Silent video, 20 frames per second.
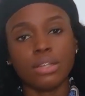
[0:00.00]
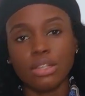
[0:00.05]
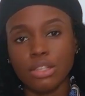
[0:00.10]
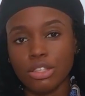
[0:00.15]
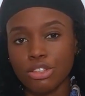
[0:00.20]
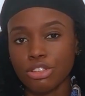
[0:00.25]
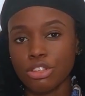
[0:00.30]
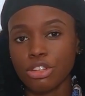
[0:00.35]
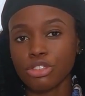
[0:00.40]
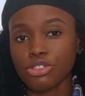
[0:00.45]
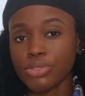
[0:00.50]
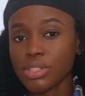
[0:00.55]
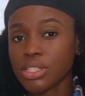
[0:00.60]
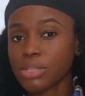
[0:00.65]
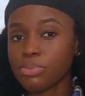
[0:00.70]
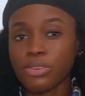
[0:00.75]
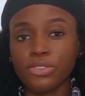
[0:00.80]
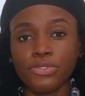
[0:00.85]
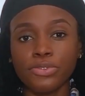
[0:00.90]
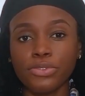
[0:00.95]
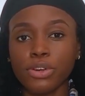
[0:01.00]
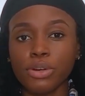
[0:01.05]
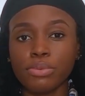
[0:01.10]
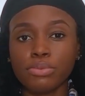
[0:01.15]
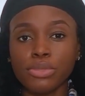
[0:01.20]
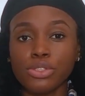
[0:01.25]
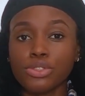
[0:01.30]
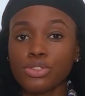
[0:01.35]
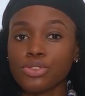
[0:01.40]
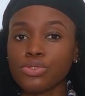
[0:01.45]
a surgery is
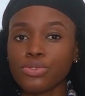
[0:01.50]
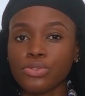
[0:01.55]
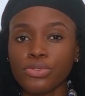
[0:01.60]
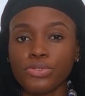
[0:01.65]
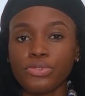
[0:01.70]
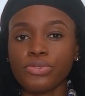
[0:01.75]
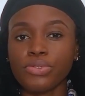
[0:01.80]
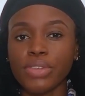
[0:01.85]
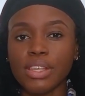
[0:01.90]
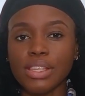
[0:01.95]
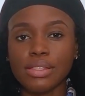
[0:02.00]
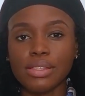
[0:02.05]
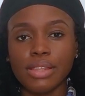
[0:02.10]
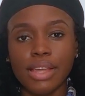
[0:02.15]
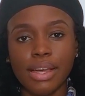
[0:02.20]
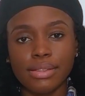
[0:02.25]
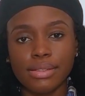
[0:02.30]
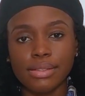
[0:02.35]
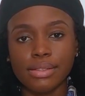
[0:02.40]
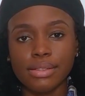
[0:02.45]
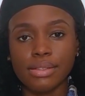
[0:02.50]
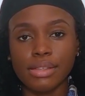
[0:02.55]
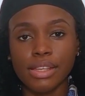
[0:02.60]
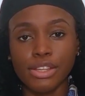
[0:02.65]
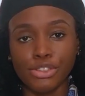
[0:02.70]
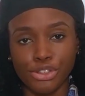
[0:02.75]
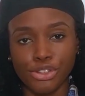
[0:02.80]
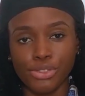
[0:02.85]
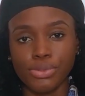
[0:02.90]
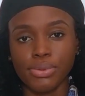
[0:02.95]
performed to fix that
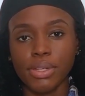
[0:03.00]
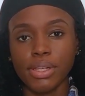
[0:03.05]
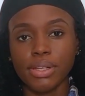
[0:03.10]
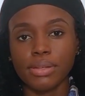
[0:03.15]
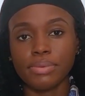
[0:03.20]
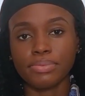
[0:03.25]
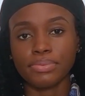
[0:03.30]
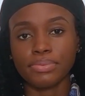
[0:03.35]
injury.